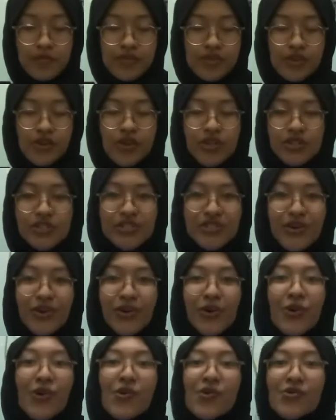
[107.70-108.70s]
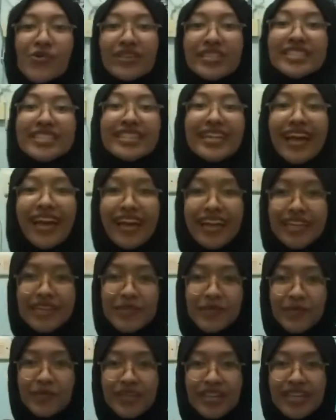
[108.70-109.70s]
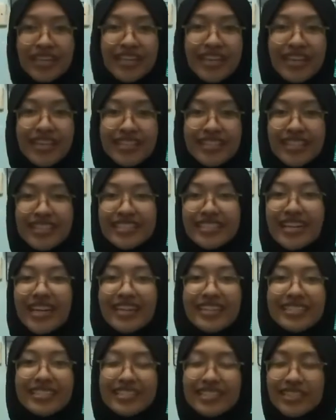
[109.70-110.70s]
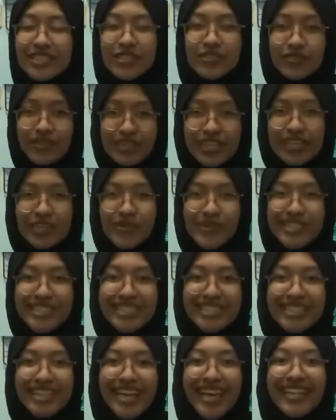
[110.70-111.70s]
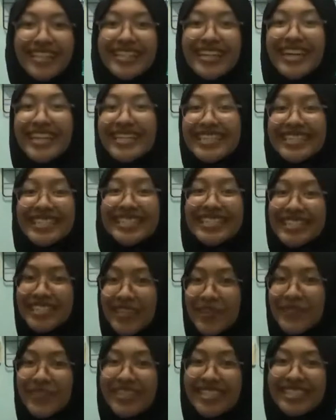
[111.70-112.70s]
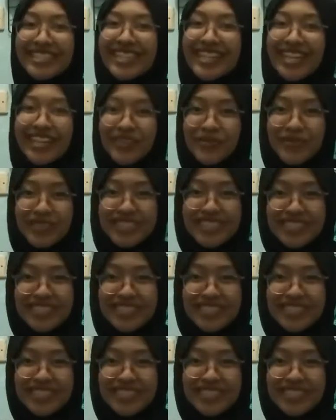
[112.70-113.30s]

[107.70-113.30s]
So watching anime teaches us a new language. That is Japanese language.